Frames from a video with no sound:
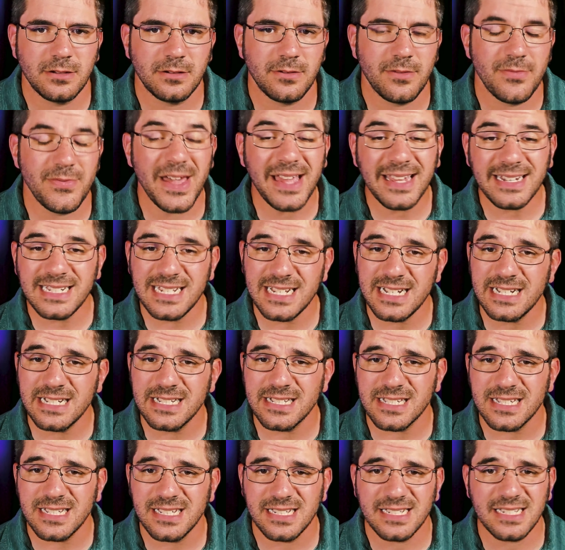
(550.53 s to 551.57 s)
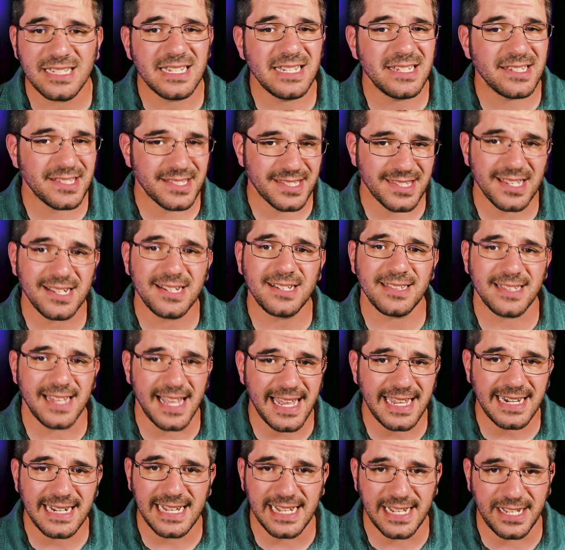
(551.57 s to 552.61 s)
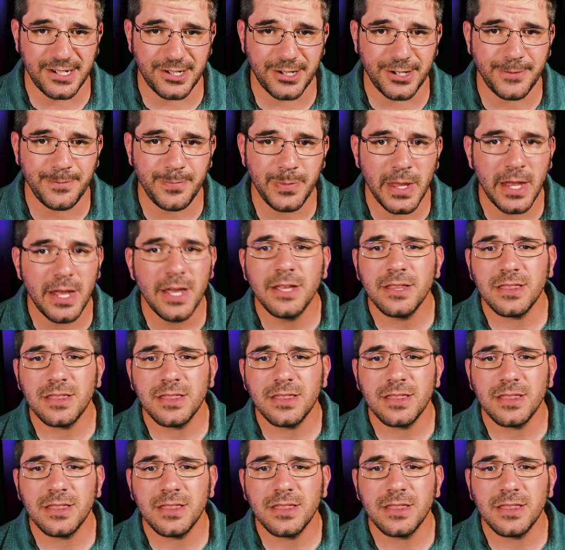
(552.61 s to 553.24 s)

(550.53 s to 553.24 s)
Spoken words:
That disc is the Gladiator. The